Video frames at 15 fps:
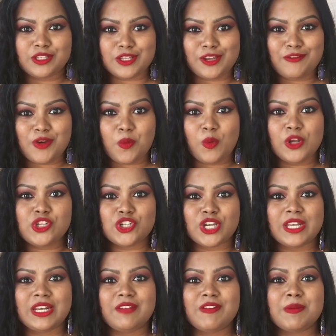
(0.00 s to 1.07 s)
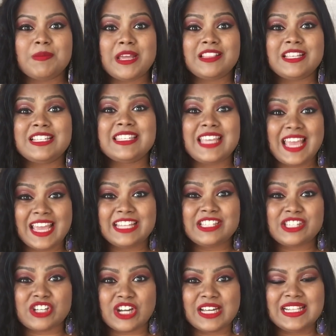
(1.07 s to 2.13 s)
So if you want, you can even make these
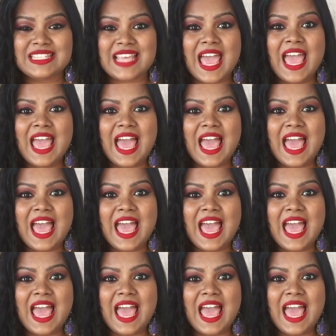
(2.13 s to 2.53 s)
hairstyles,